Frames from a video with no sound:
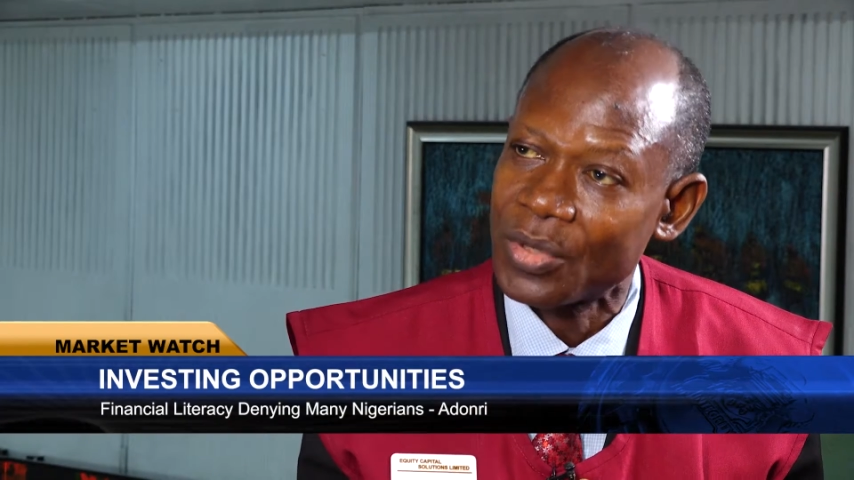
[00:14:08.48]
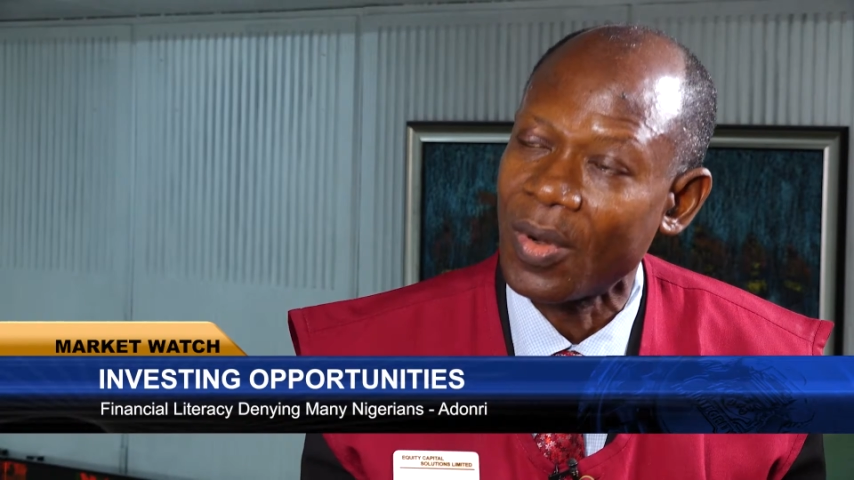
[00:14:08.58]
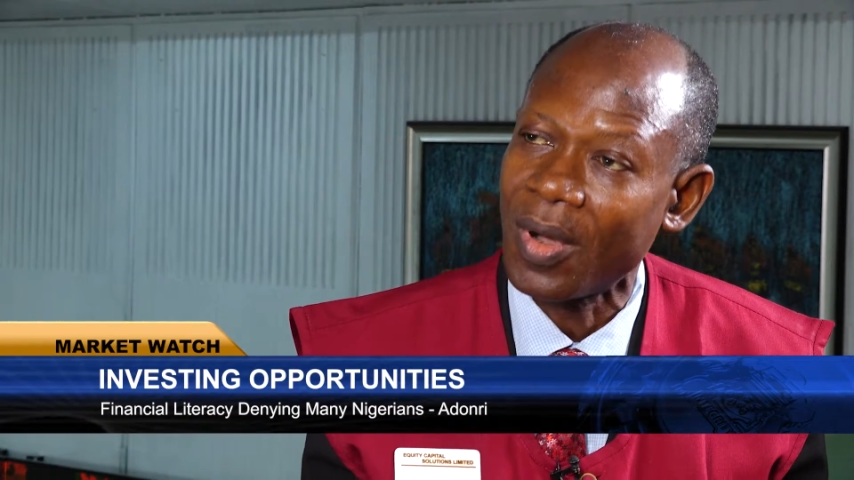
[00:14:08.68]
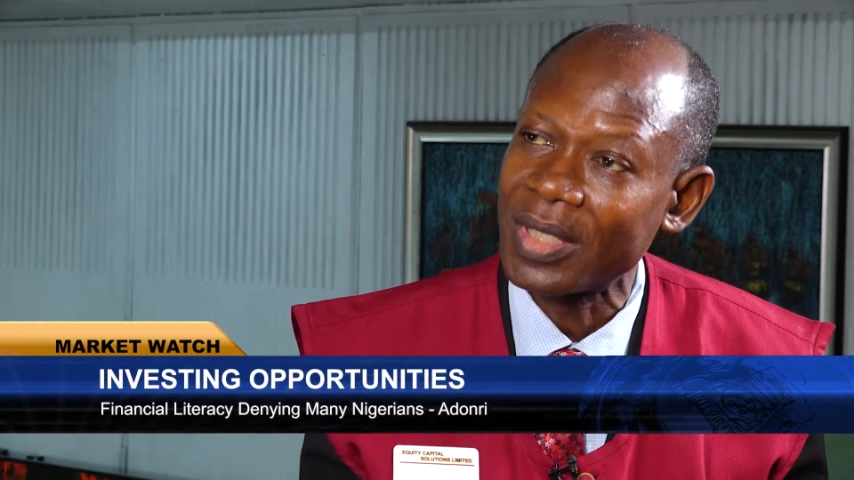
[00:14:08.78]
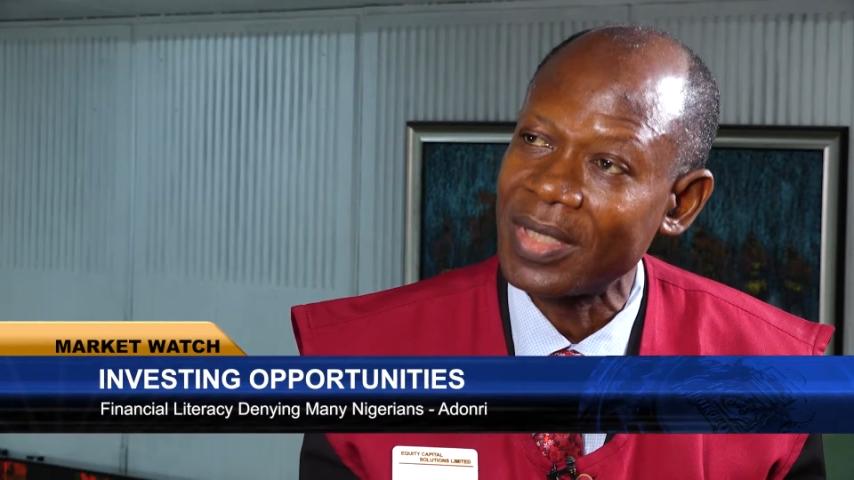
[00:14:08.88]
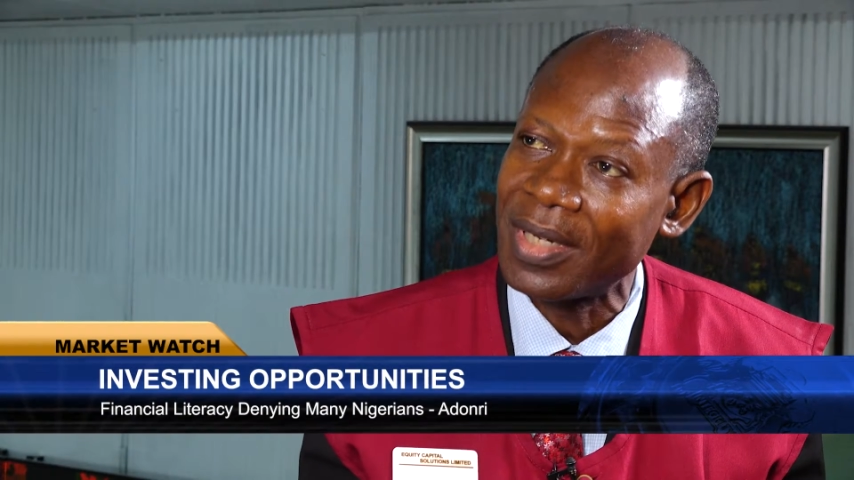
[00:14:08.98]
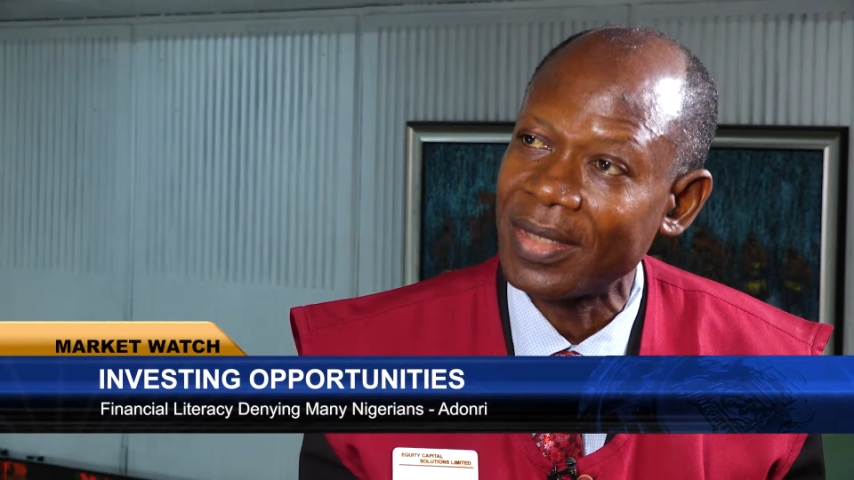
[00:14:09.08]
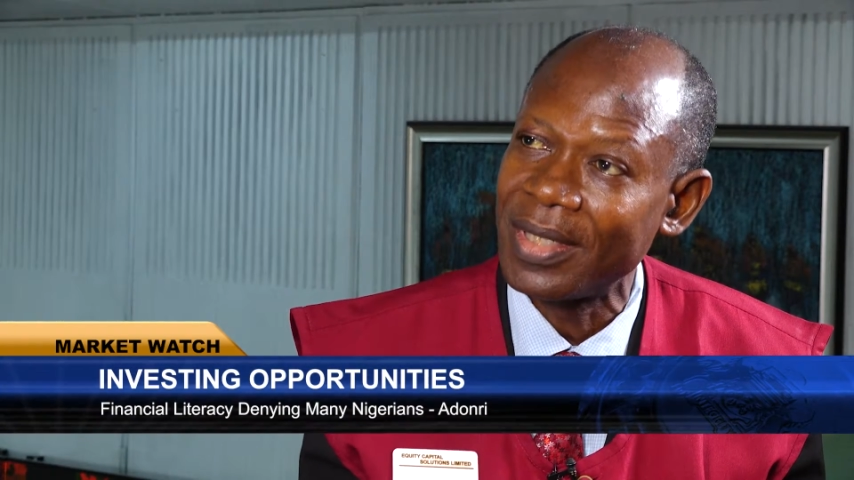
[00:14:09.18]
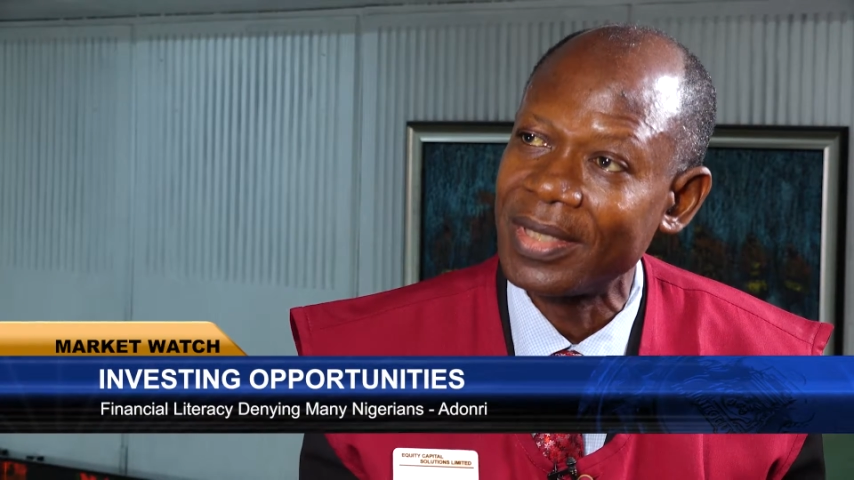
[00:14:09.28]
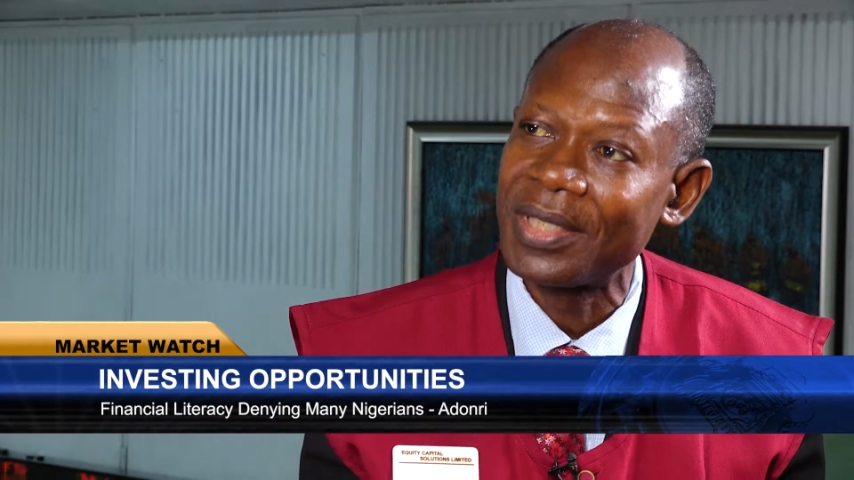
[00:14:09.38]
So
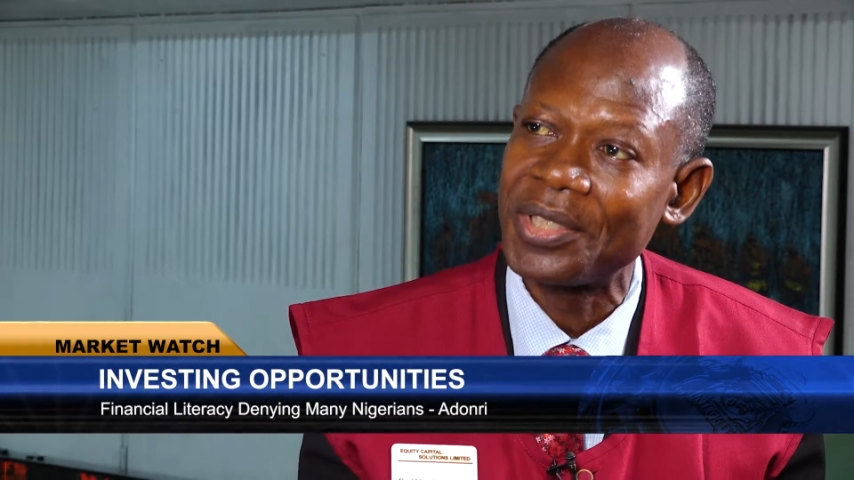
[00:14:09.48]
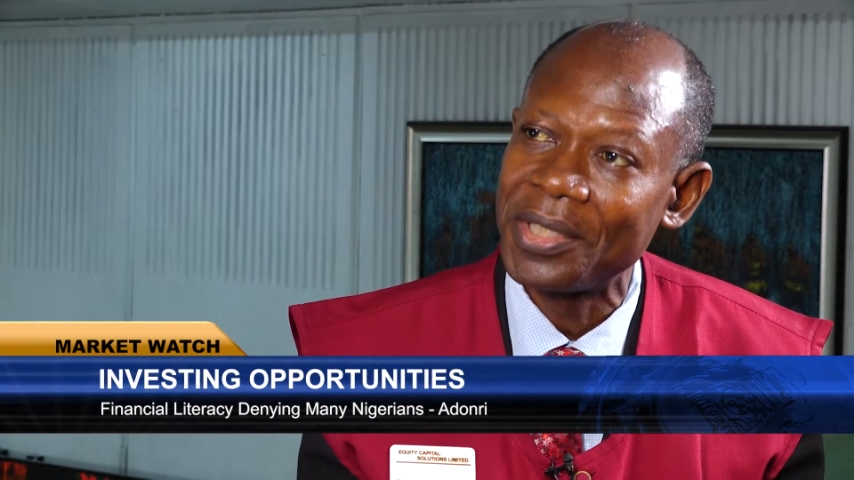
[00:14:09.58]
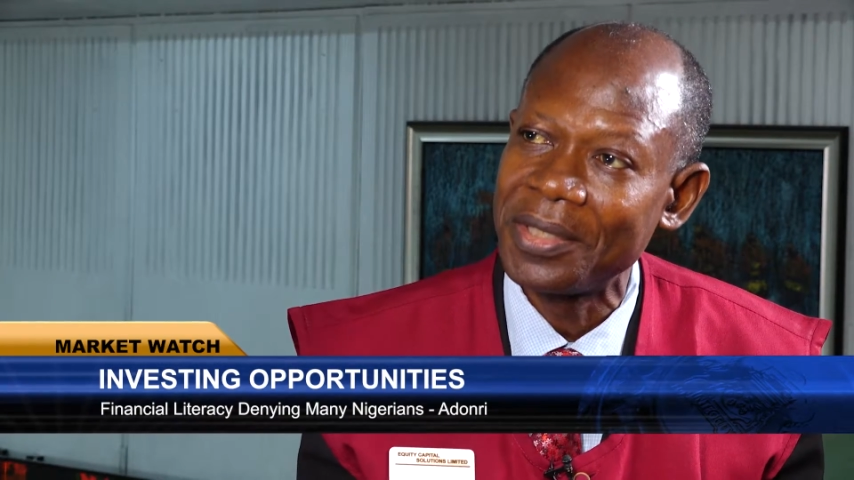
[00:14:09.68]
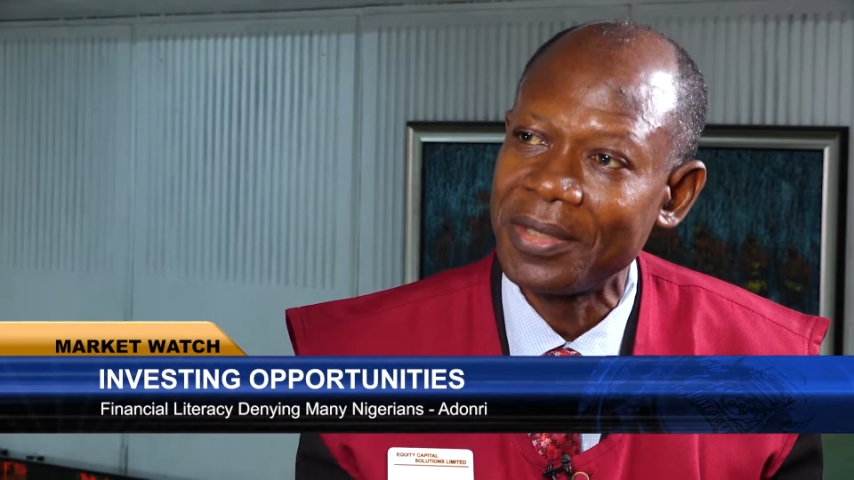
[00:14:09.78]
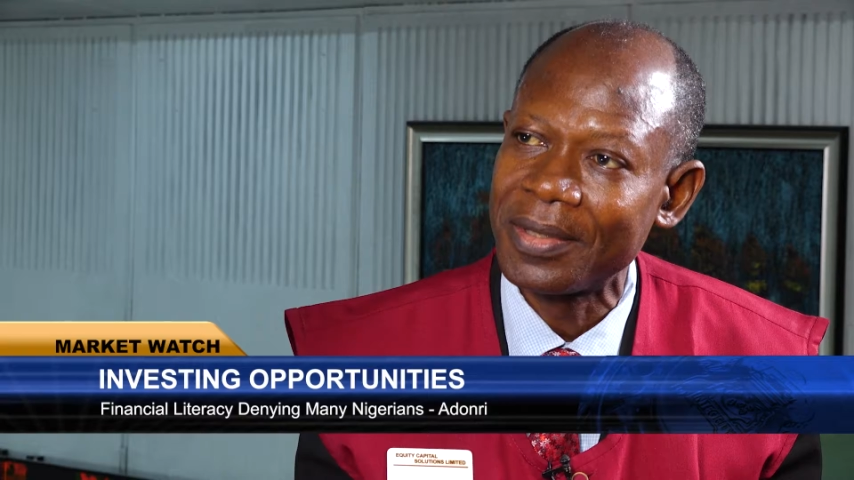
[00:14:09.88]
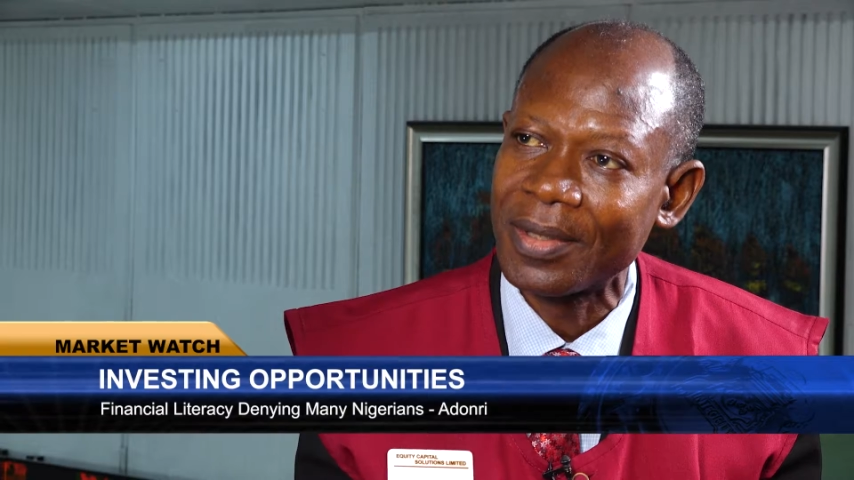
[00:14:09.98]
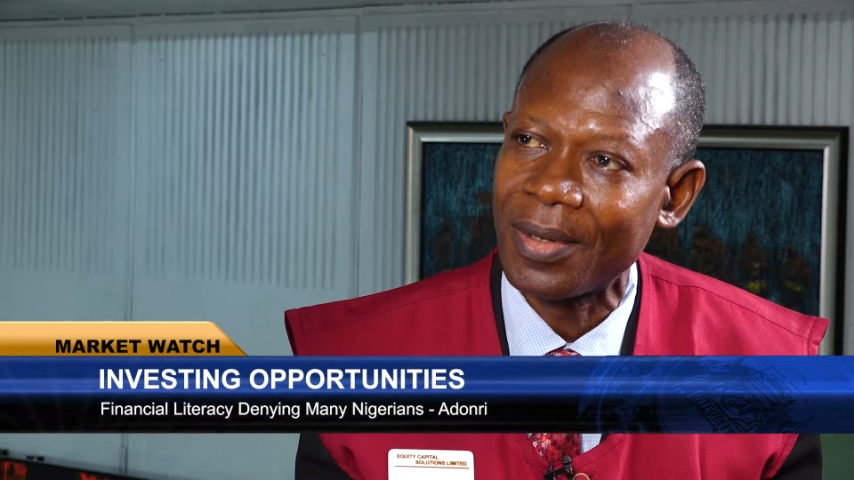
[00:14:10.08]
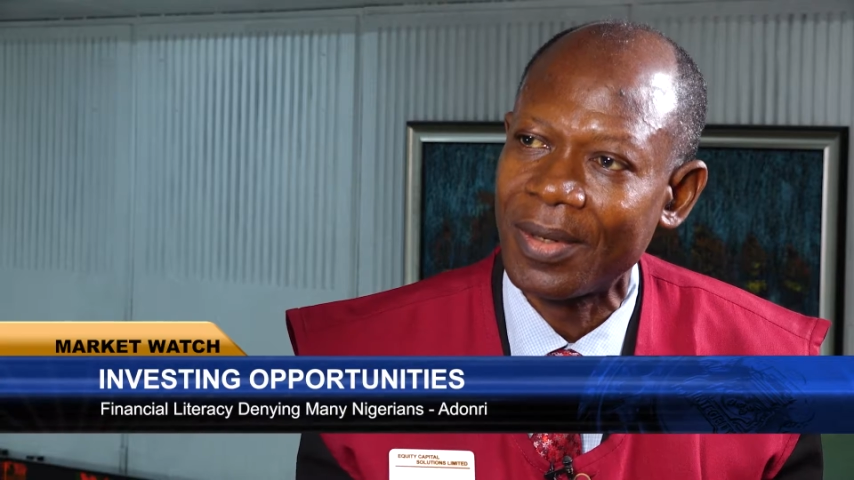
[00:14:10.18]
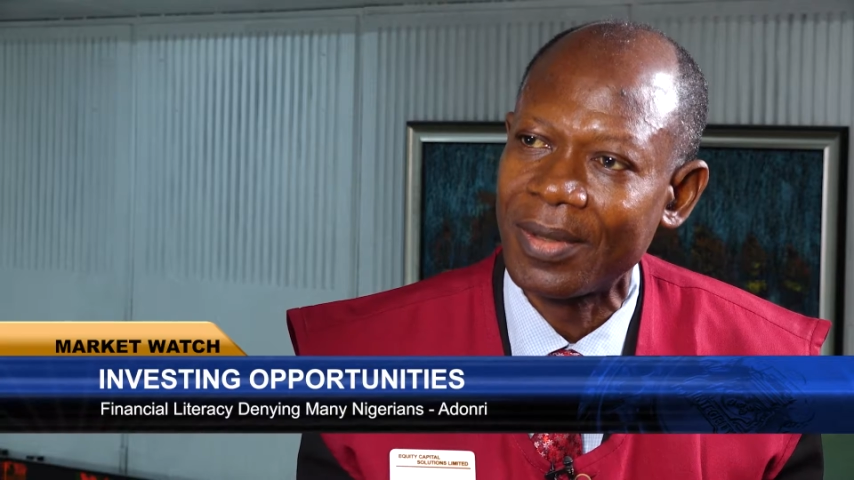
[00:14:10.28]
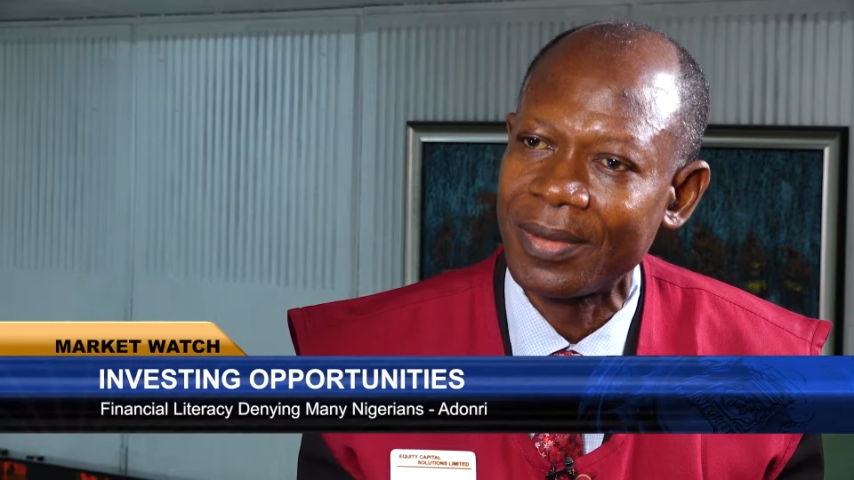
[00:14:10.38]
ordinarily, the yield
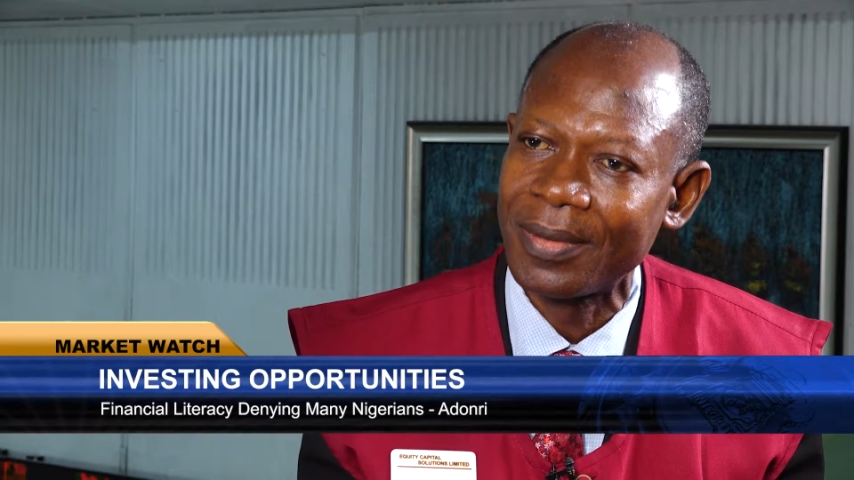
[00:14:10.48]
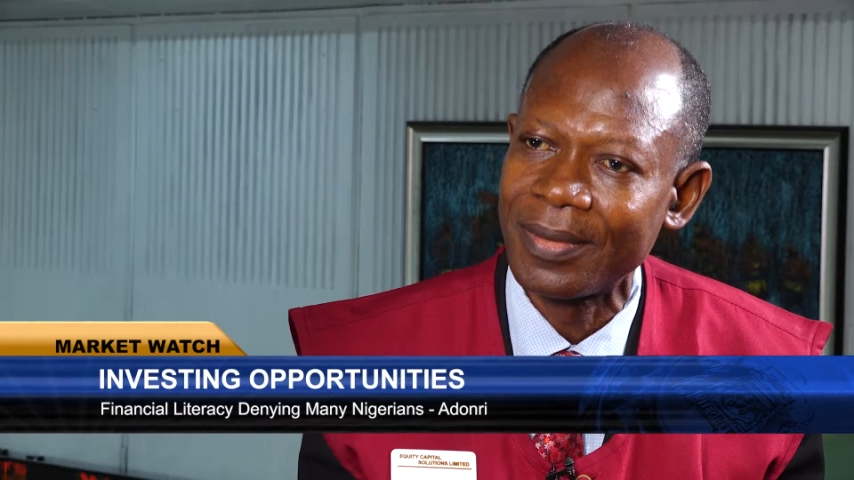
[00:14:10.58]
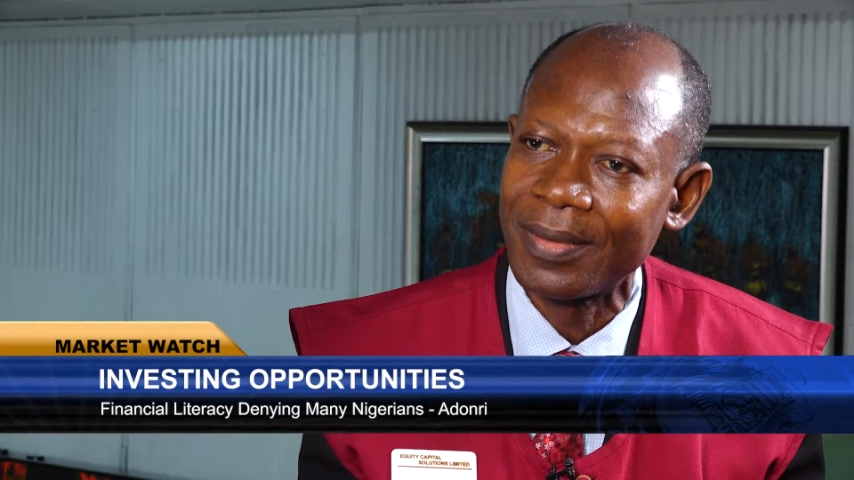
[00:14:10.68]
on